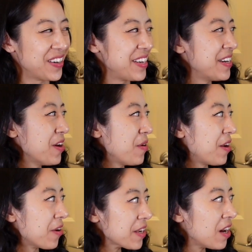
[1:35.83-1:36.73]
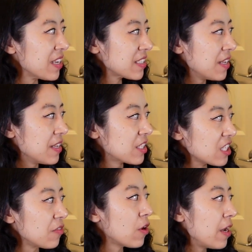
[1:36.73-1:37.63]
You know, it already costs
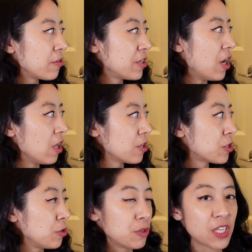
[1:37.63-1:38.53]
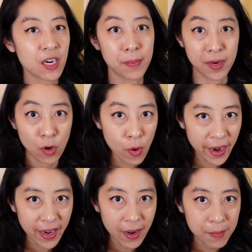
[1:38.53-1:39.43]
several $100s to set up an
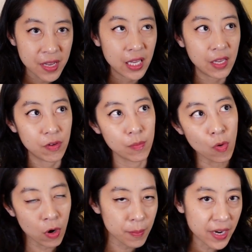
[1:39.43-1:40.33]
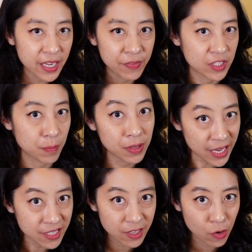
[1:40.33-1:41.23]
aquarium, even more money if it's a
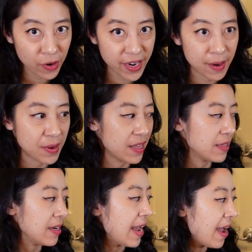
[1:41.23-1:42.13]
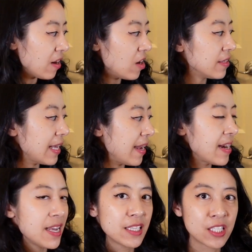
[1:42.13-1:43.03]
planted aquarium, and then add on
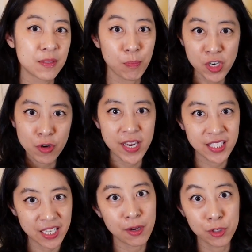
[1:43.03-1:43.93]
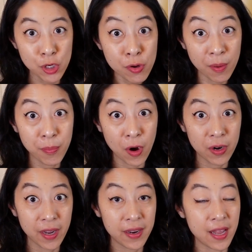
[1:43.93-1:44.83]
that pressurized CO2
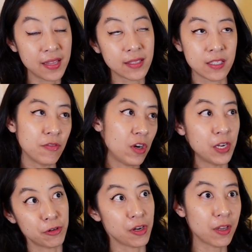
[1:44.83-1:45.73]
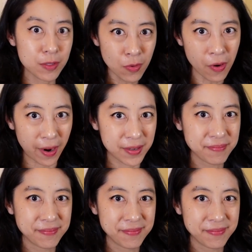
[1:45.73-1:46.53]
component and that's several $100s more.